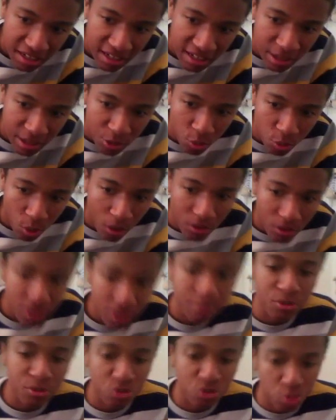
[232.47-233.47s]
in
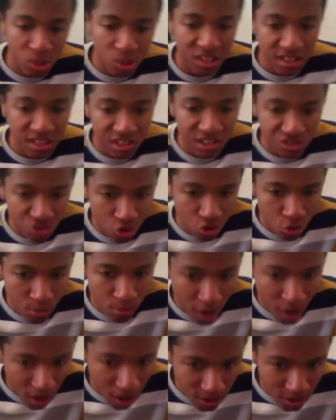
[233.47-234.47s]
quality between these two
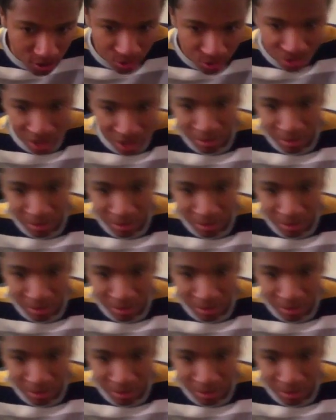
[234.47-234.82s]
models?